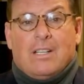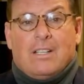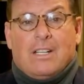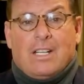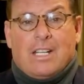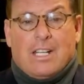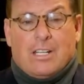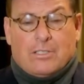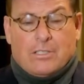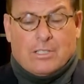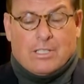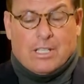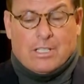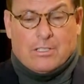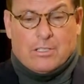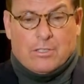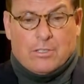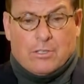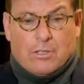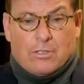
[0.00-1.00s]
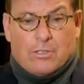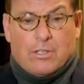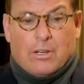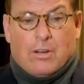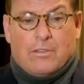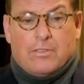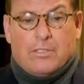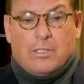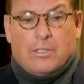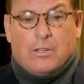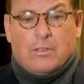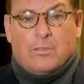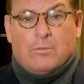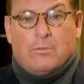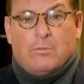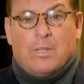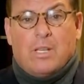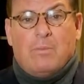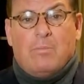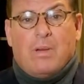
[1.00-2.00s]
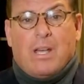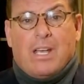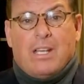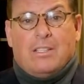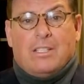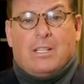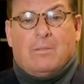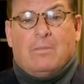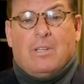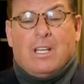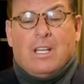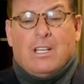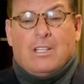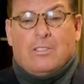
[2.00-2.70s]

that he has to take the church off the earth, repay them,